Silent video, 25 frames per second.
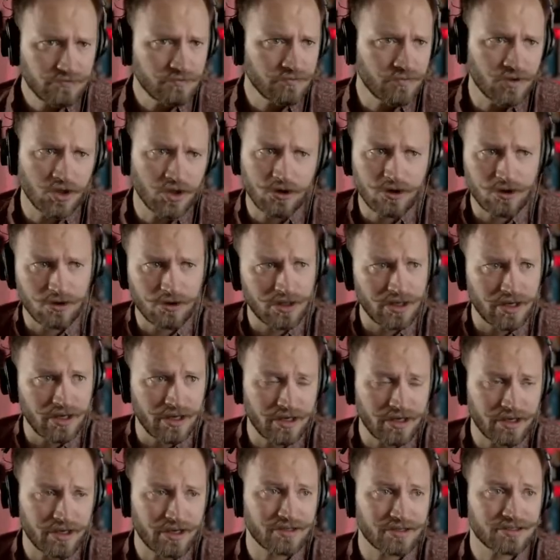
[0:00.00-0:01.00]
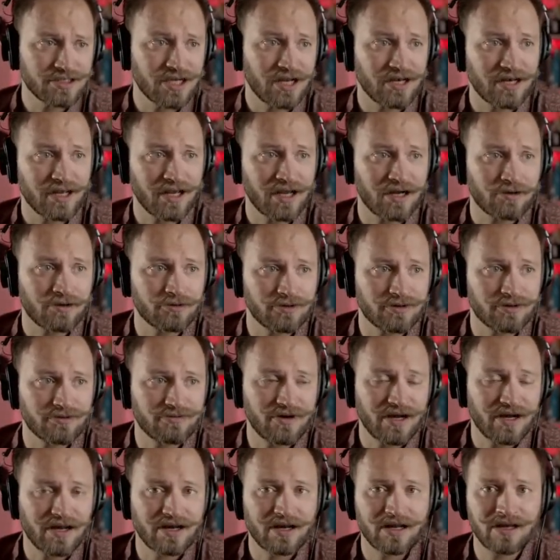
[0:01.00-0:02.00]
Not only shining out
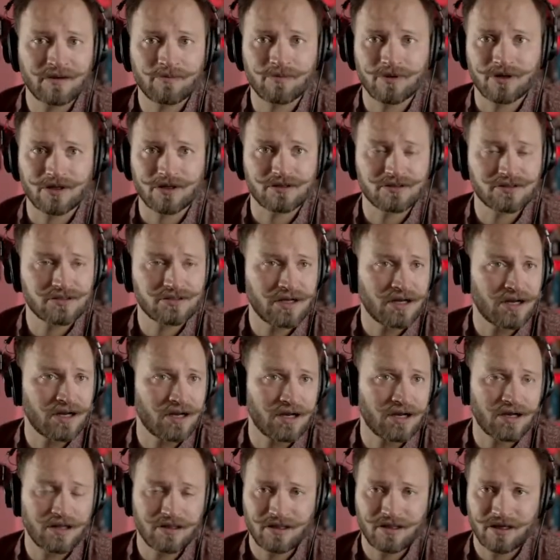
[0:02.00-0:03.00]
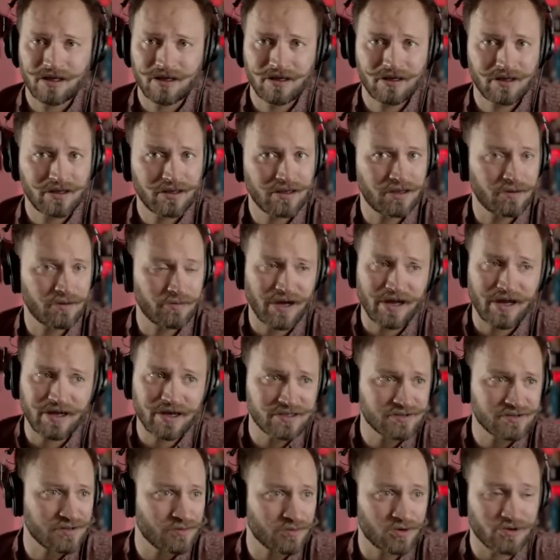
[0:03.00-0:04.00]
Grafana, but the
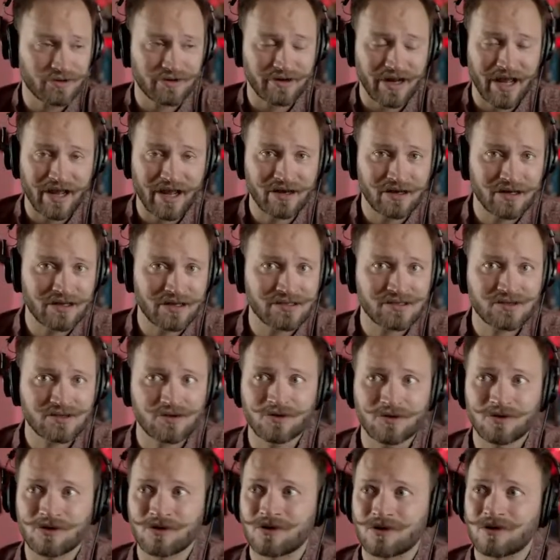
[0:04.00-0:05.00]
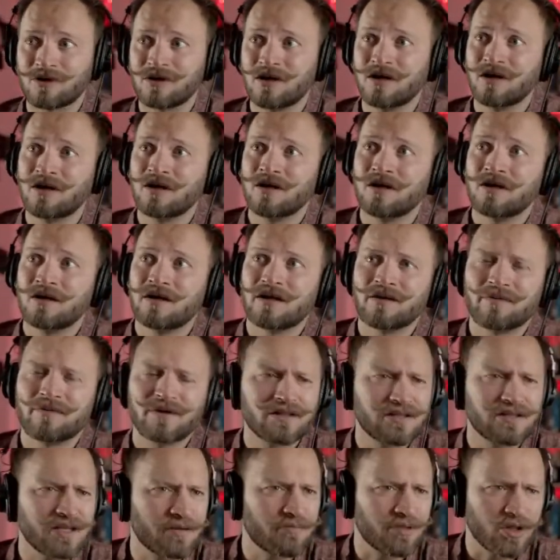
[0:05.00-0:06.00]
Kibana, some other ANAs, or
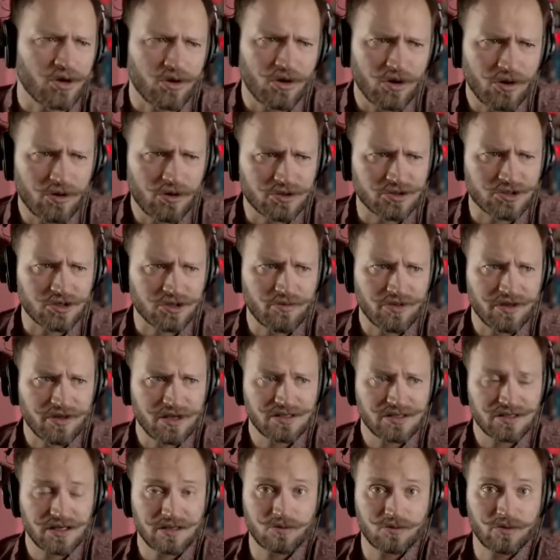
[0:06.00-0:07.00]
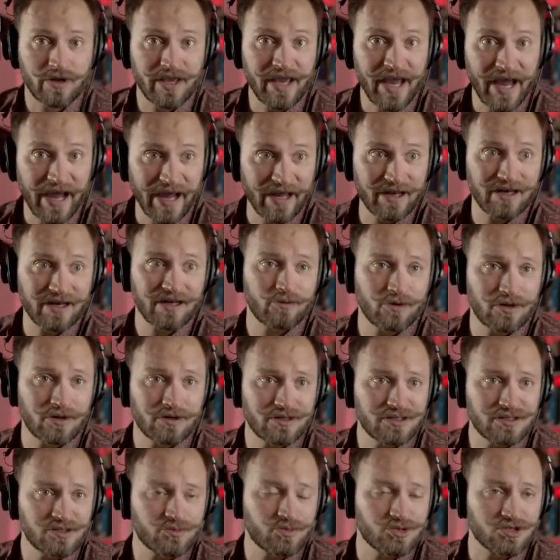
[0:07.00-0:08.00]
even Tableau, or some things that we had at our
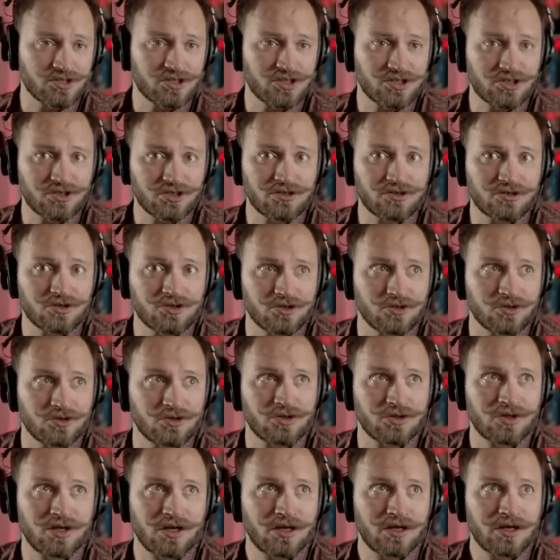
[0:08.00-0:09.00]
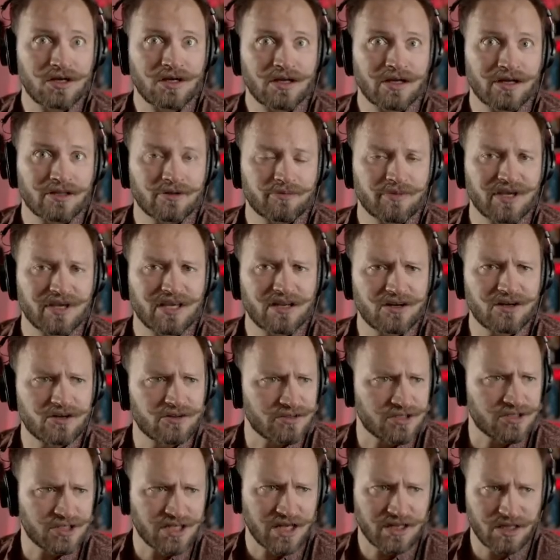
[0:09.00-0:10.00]
disposition to kind of make it
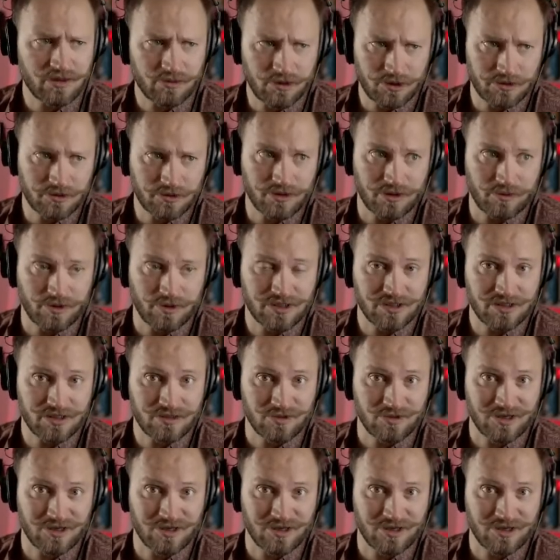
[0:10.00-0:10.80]
understandable to the business.